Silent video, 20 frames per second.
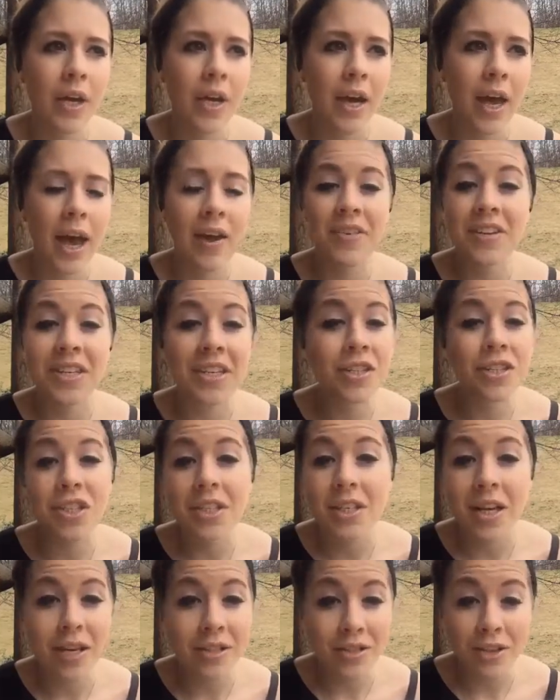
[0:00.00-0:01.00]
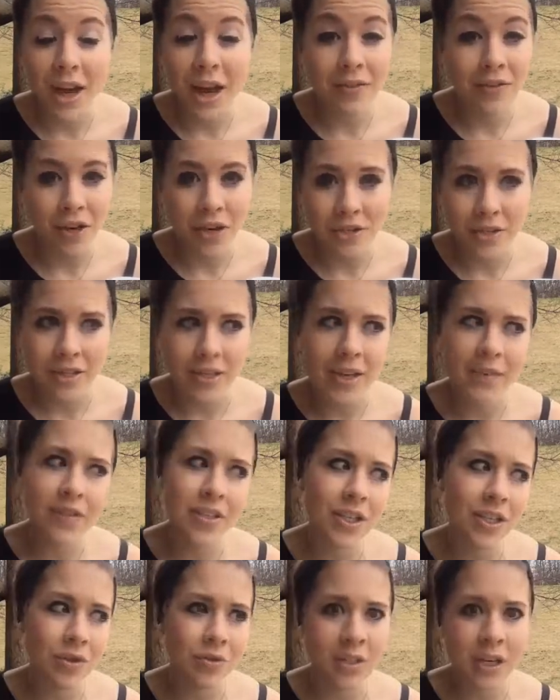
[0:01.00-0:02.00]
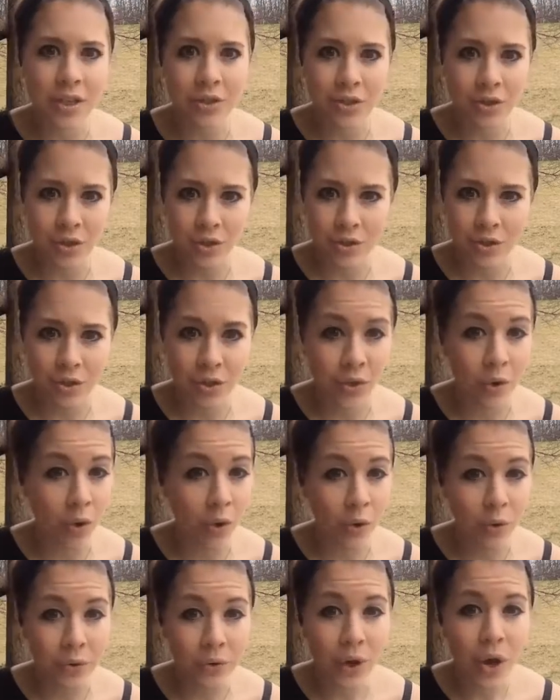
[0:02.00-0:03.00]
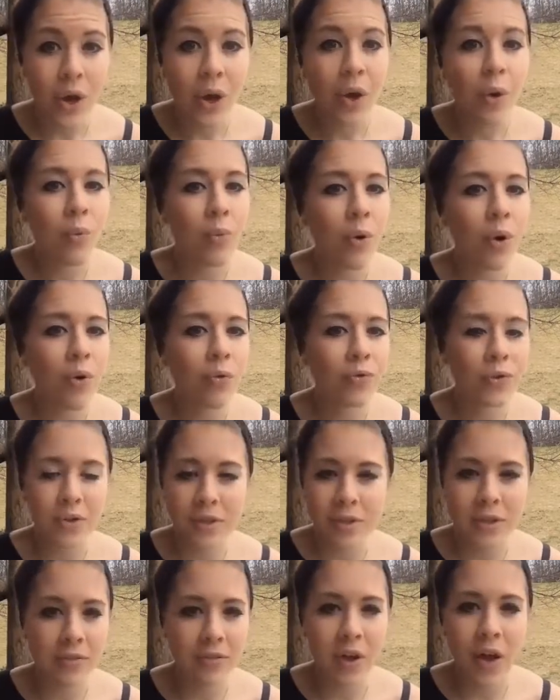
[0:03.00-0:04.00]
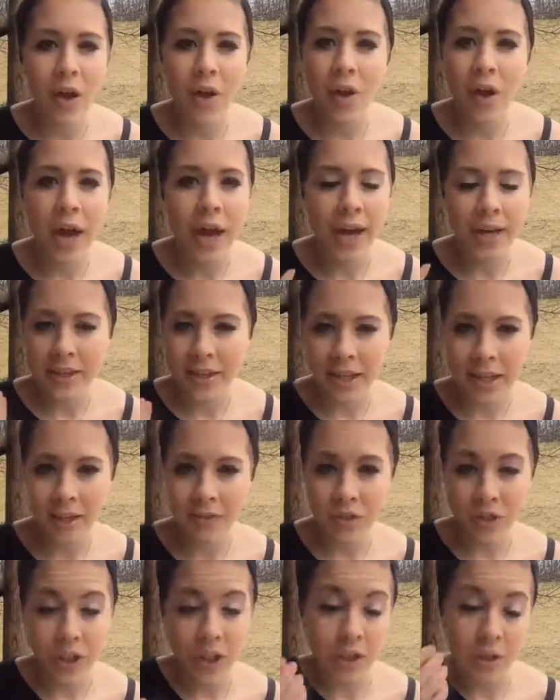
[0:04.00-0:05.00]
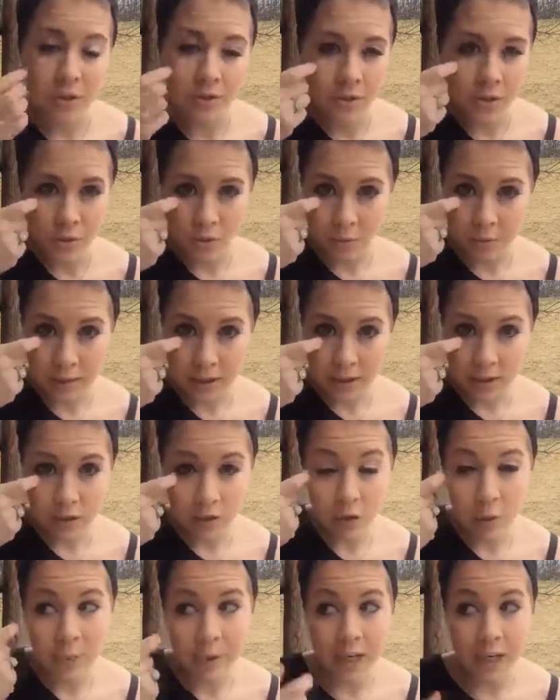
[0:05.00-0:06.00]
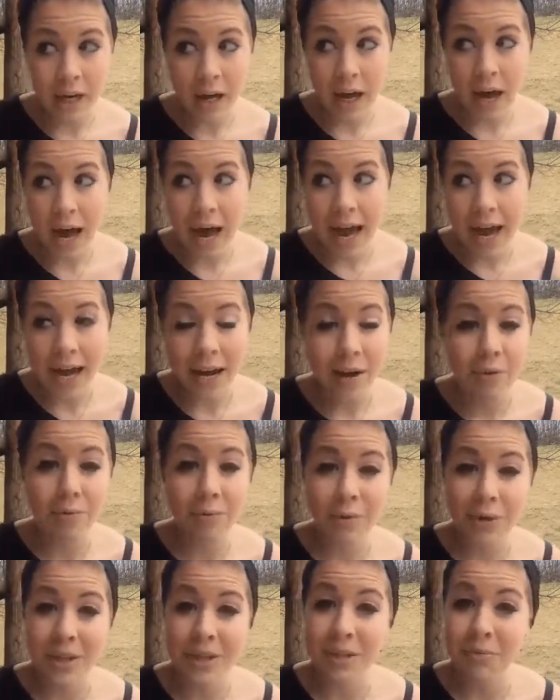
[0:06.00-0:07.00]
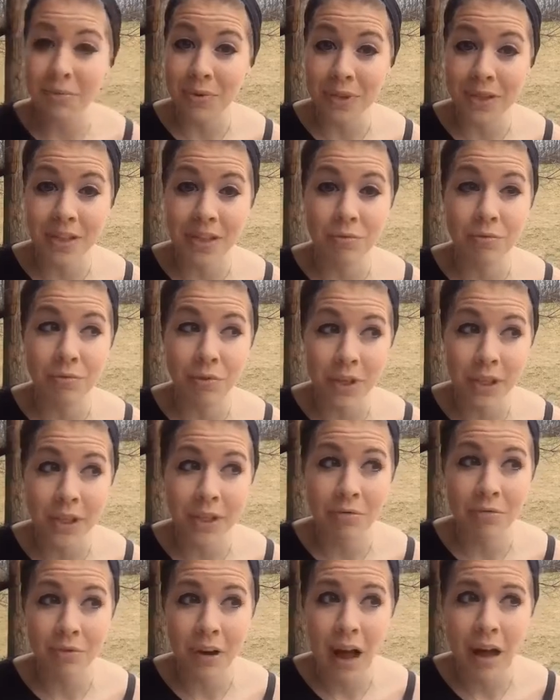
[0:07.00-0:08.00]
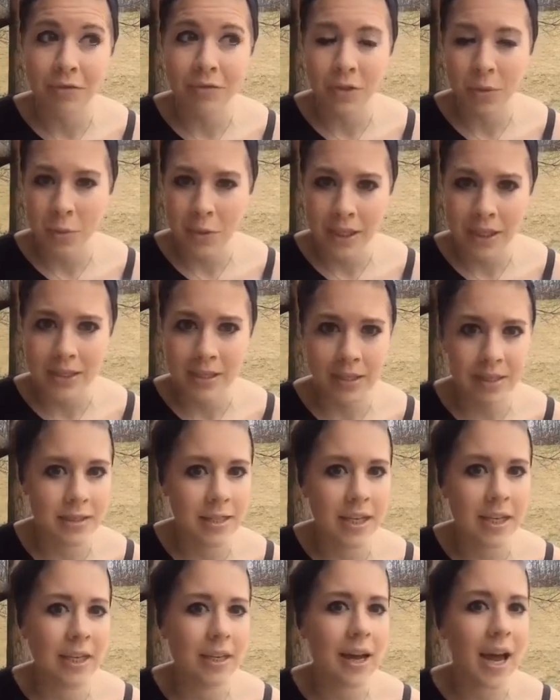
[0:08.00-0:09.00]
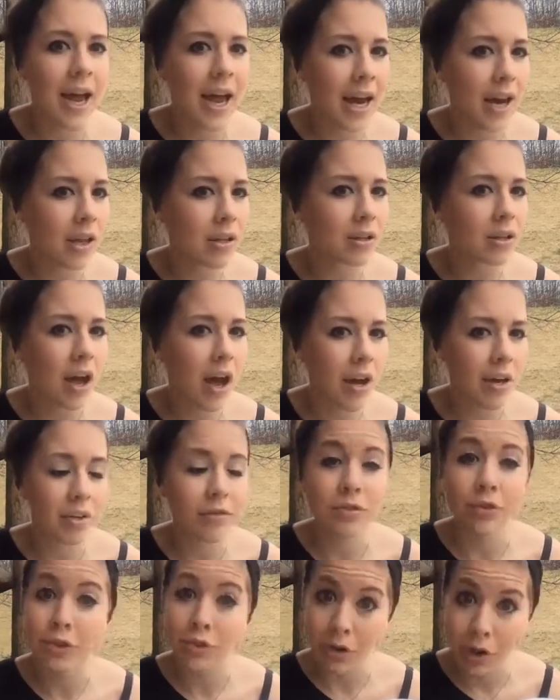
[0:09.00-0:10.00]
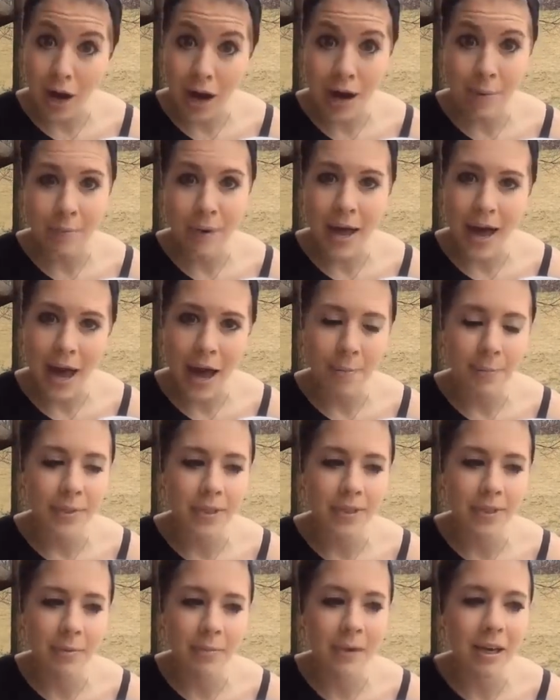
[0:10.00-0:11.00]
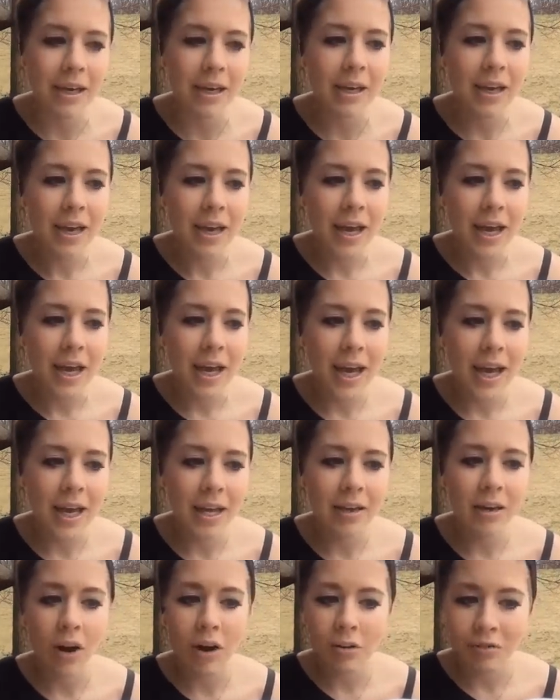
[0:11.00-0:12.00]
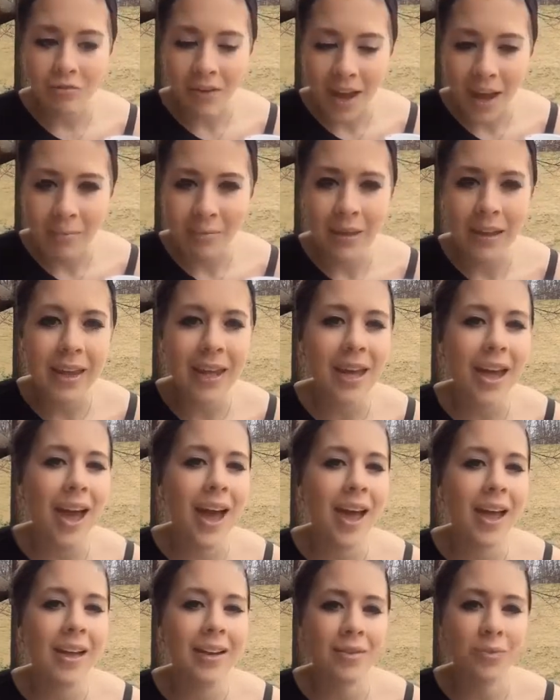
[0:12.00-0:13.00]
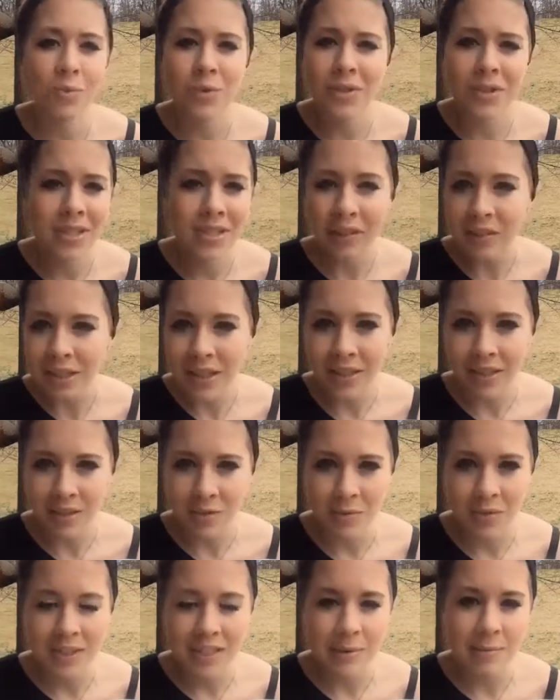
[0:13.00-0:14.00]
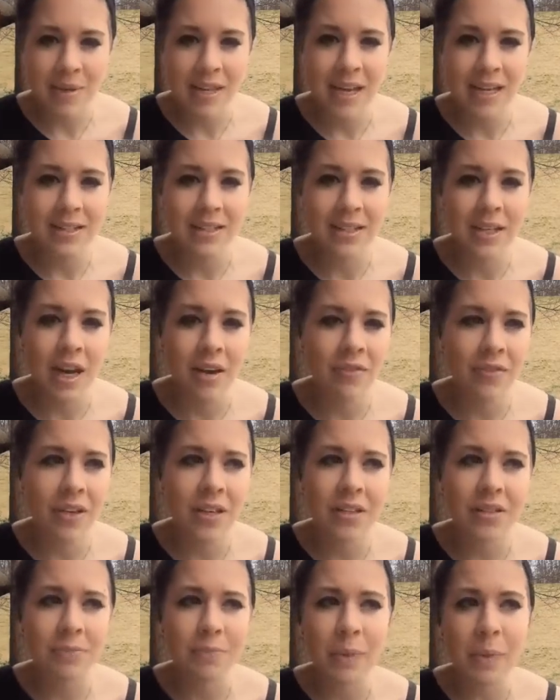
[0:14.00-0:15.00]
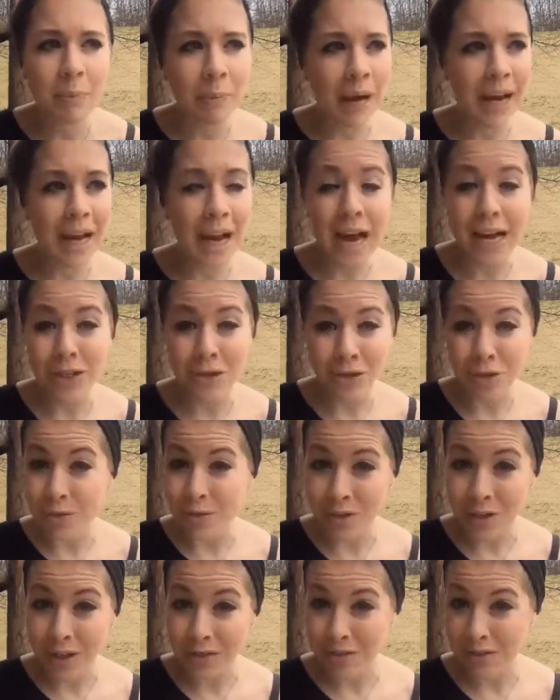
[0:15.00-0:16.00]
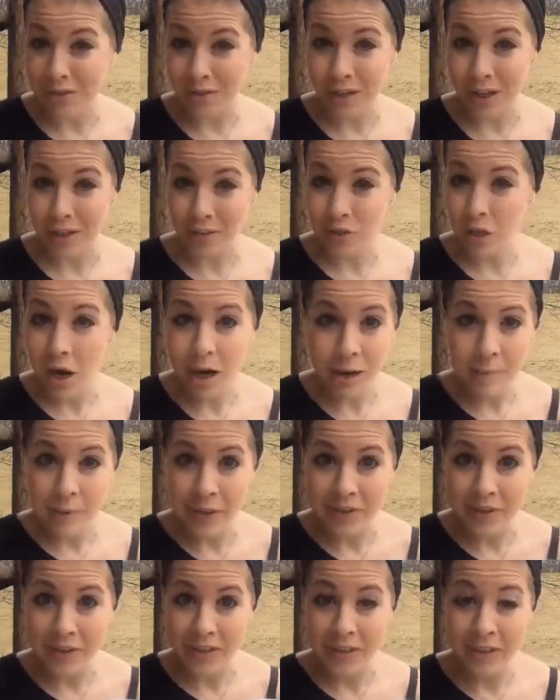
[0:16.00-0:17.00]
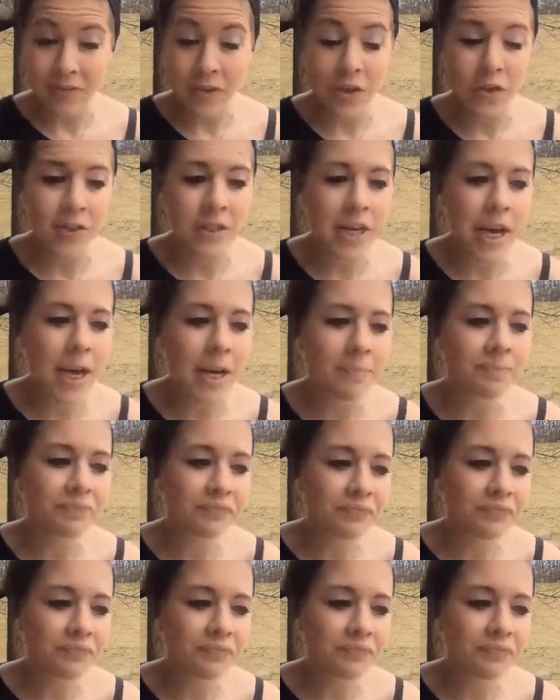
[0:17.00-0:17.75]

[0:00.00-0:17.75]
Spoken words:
everything she touched, I've heard this, everything you touch turns to gold. Well, first of all, I think I've shared on social media a little bit, I had a really, really, really rough 2016. I had a lot of crap happen to me and our family, and we're still dealing with some of that stuff. But I choose not to like talk about that stuff all the time.